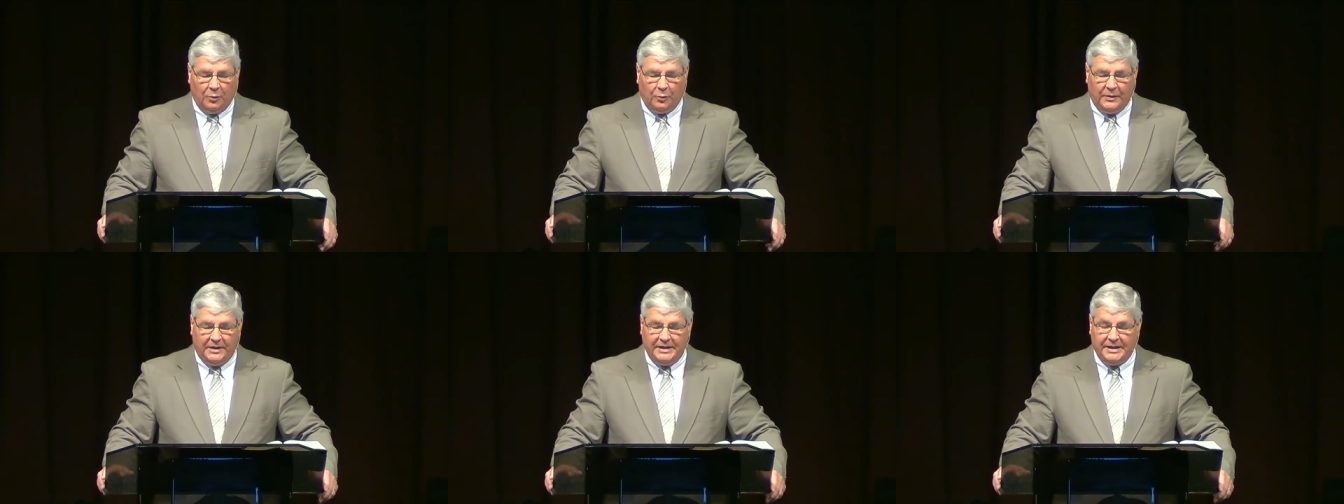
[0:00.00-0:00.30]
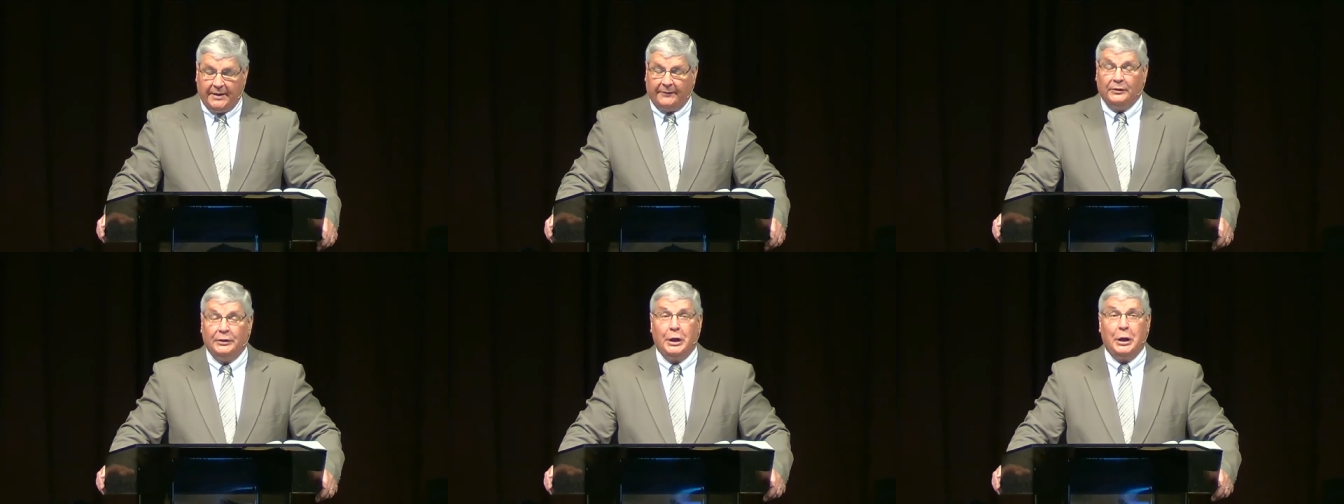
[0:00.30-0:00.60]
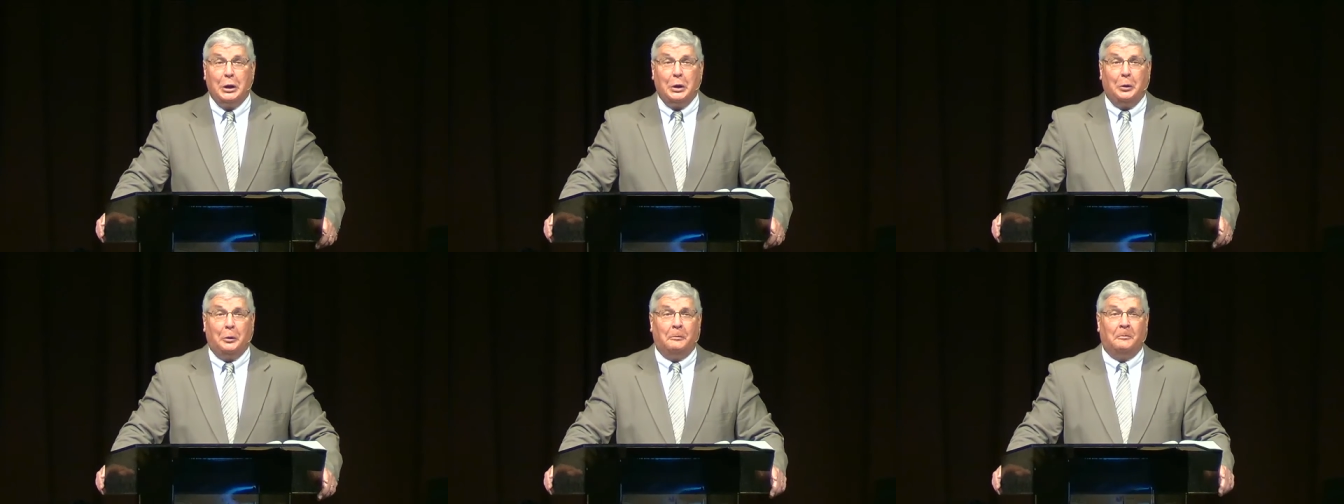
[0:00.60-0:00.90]
we never
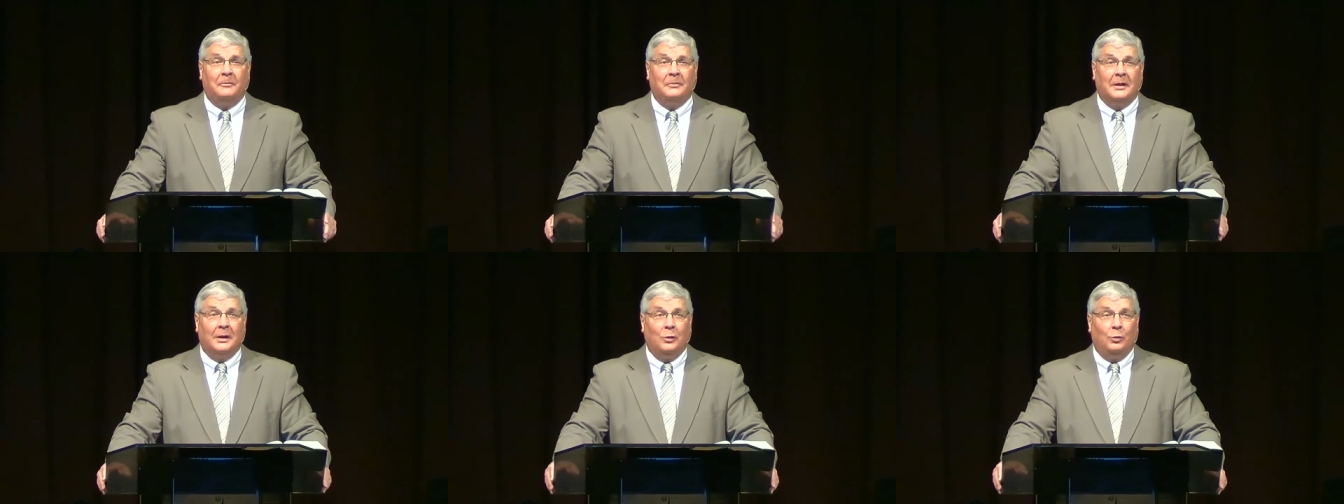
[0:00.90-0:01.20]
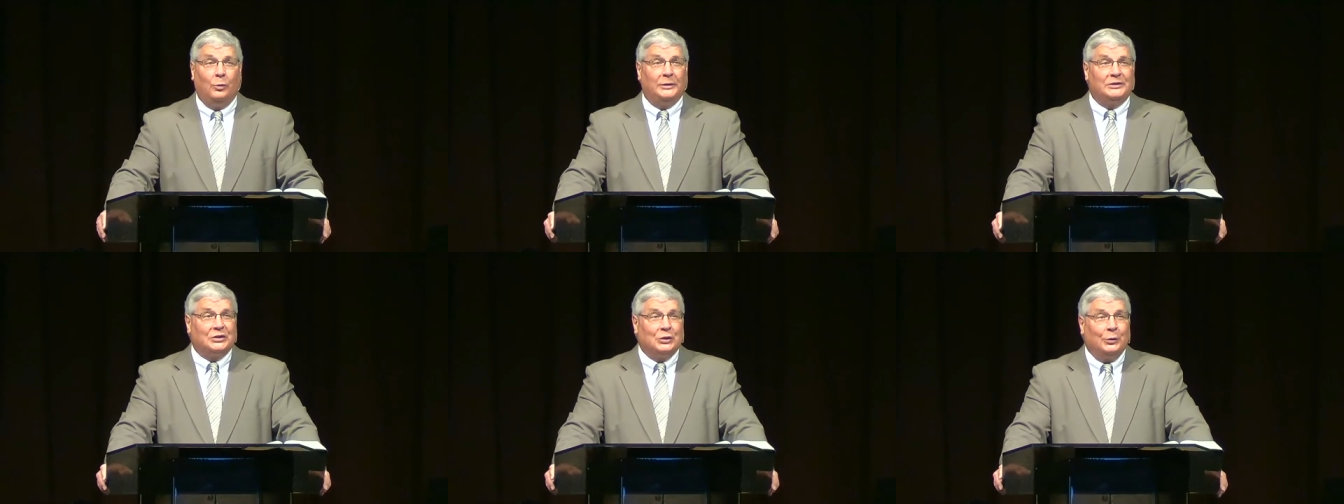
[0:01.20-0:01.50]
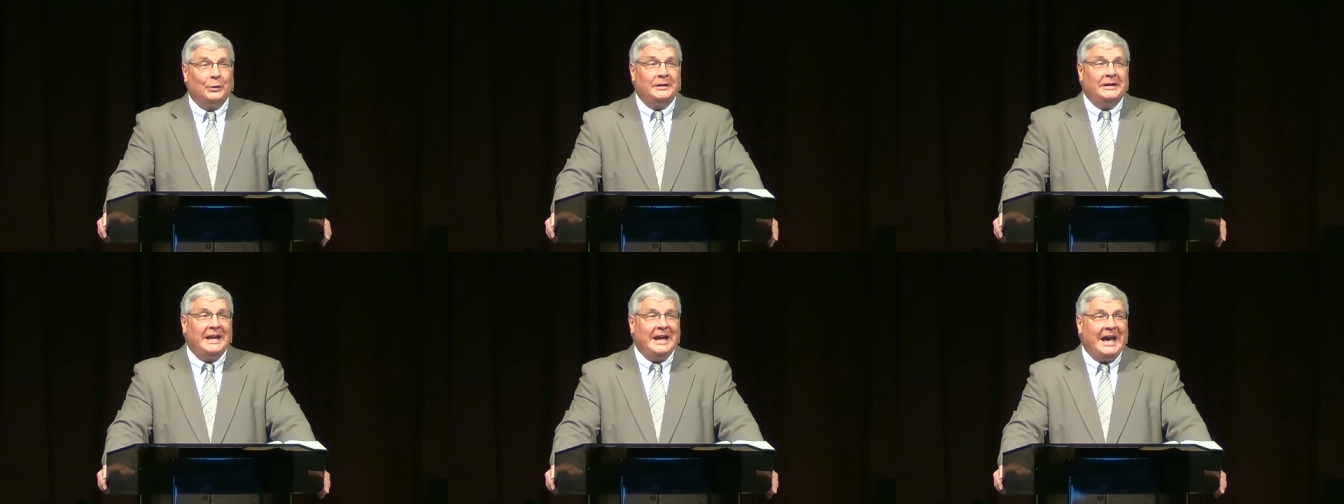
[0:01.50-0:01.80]
know what's
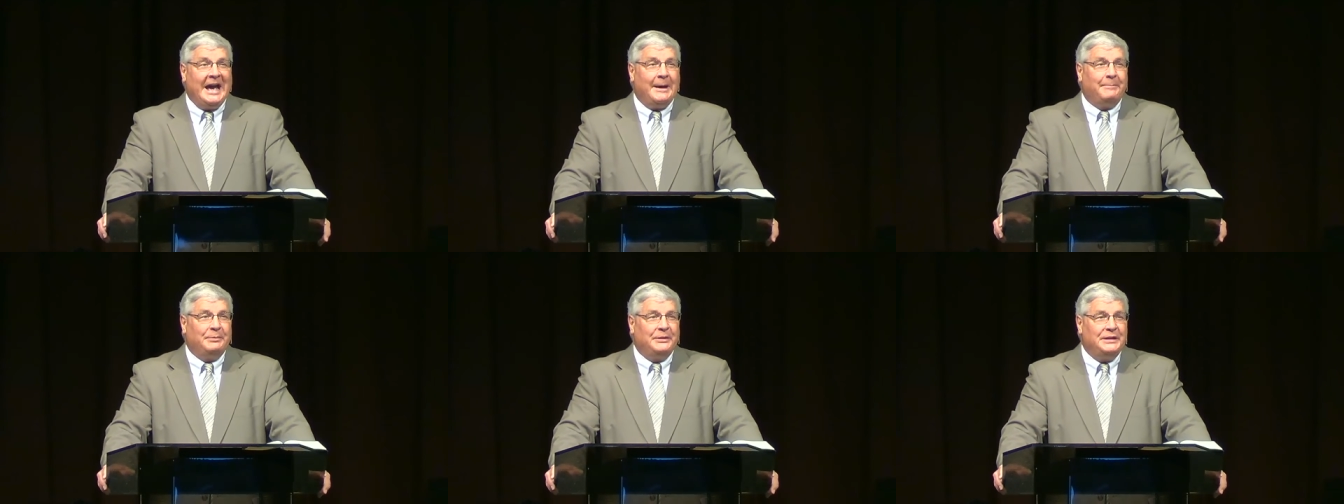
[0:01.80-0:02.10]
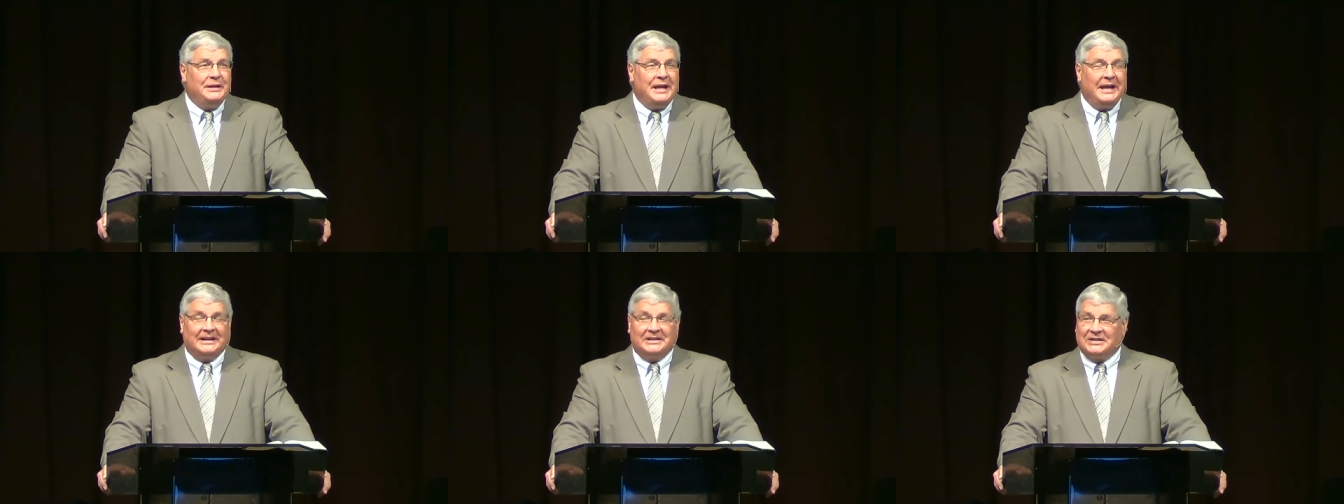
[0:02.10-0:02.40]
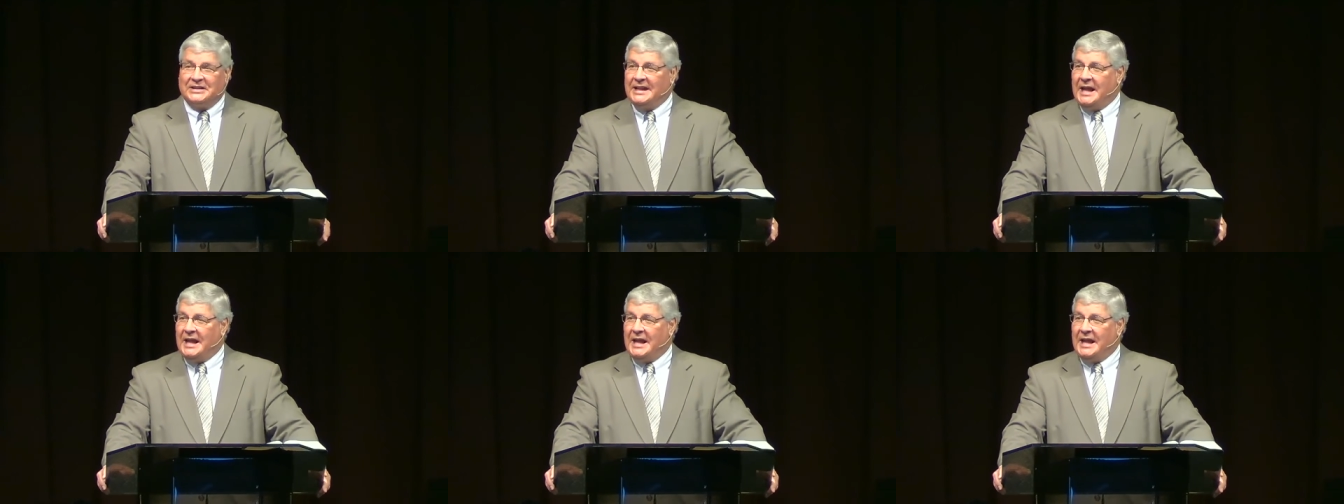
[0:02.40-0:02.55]
going to happen next.